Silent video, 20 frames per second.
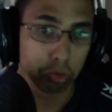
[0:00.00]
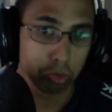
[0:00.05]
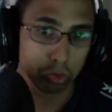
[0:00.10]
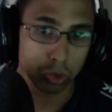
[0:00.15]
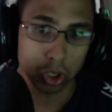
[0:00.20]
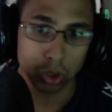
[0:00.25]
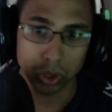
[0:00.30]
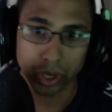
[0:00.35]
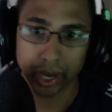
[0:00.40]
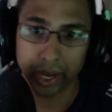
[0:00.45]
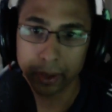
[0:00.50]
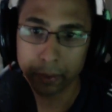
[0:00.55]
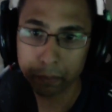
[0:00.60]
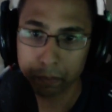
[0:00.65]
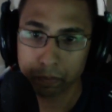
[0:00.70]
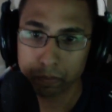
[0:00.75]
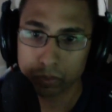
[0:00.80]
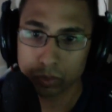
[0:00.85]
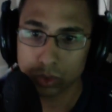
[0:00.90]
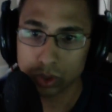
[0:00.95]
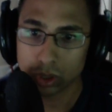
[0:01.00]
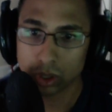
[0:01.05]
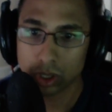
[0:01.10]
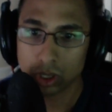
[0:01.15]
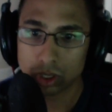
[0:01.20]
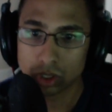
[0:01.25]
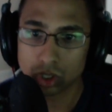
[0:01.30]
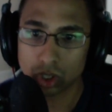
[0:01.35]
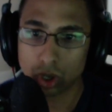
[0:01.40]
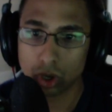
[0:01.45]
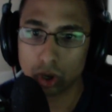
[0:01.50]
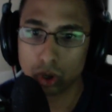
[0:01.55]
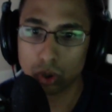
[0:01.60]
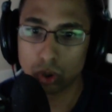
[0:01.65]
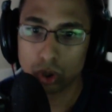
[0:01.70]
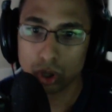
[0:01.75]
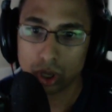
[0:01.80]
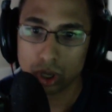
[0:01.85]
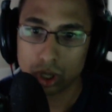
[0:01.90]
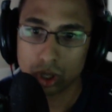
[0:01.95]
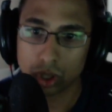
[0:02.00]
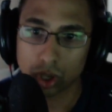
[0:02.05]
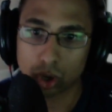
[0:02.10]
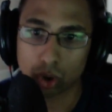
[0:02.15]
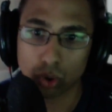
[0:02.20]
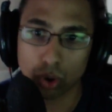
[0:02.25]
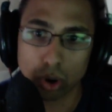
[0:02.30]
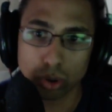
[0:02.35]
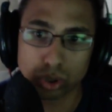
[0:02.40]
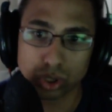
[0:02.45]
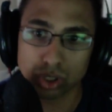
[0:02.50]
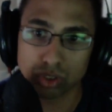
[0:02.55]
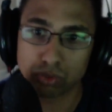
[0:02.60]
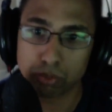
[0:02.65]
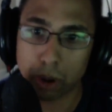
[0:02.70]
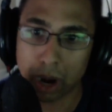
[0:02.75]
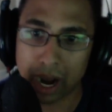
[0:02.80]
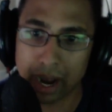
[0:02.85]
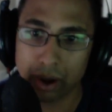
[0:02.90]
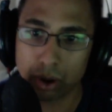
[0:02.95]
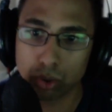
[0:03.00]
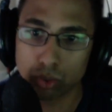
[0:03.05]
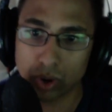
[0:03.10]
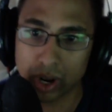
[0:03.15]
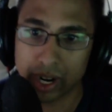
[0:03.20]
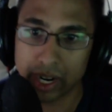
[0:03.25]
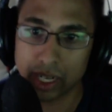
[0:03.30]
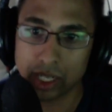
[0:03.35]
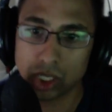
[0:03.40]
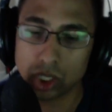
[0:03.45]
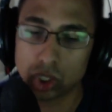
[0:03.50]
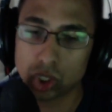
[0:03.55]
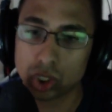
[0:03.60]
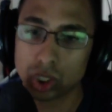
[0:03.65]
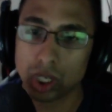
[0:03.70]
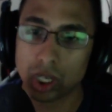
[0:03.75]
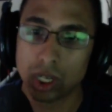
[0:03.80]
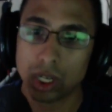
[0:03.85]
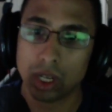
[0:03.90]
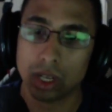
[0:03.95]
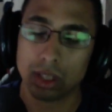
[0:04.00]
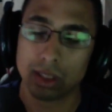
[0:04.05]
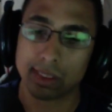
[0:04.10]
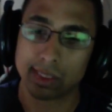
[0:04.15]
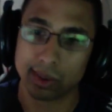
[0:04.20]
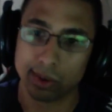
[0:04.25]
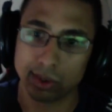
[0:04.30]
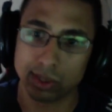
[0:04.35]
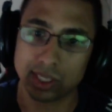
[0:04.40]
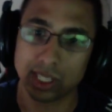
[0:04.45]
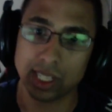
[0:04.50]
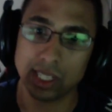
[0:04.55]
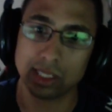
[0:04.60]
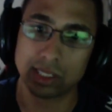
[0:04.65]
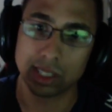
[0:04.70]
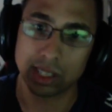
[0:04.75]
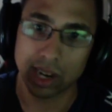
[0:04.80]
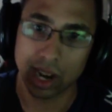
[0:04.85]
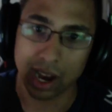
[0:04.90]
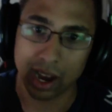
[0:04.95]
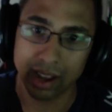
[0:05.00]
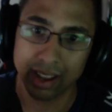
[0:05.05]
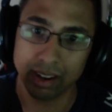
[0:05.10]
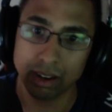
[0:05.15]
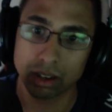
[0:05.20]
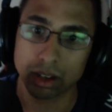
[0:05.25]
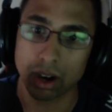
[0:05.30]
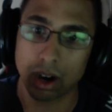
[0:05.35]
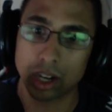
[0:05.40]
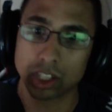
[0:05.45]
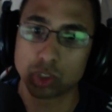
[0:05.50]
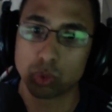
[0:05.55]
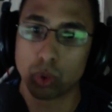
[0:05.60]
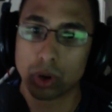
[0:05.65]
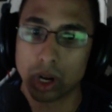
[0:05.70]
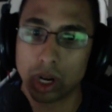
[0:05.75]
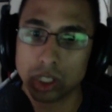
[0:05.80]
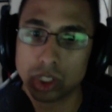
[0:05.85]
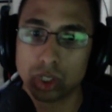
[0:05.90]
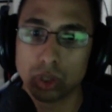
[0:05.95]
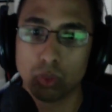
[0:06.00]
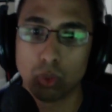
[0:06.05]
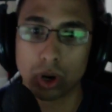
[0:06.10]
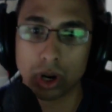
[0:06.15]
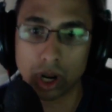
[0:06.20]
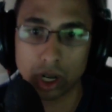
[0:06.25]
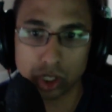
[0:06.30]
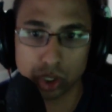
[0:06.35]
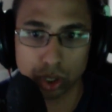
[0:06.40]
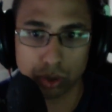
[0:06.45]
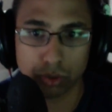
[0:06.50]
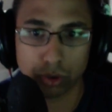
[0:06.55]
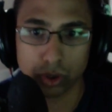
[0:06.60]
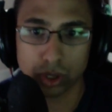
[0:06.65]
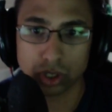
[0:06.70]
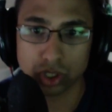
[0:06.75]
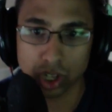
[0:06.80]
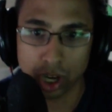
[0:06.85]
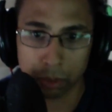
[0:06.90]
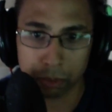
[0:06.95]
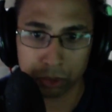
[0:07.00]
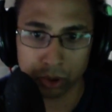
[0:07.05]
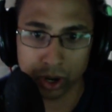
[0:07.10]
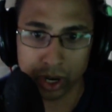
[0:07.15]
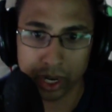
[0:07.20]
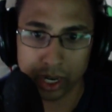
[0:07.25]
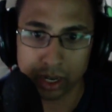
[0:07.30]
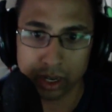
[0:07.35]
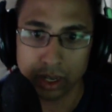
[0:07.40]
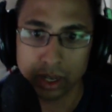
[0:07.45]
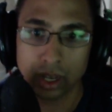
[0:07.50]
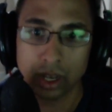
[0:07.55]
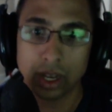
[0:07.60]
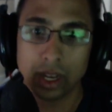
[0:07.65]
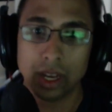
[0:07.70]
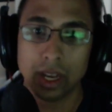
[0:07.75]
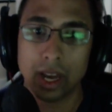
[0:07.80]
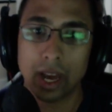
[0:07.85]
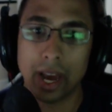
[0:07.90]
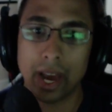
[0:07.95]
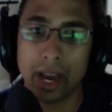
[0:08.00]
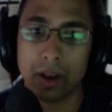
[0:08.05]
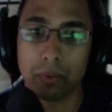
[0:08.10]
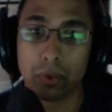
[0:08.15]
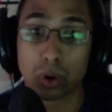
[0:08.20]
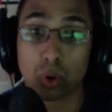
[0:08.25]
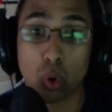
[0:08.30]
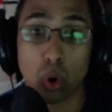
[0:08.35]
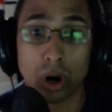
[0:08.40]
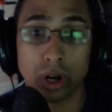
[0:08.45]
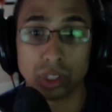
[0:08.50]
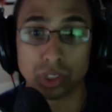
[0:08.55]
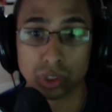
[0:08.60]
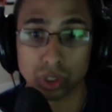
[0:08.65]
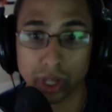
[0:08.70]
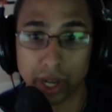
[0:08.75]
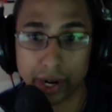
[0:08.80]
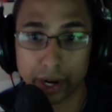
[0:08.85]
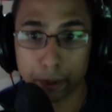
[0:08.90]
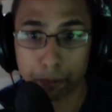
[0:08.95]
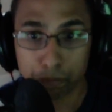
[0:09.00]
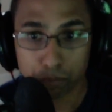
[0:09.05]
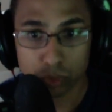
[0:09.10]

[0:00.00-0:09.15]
Okay. So the corrosive bile range 13 to 9 costs 100 for this upgrade and requires a layer.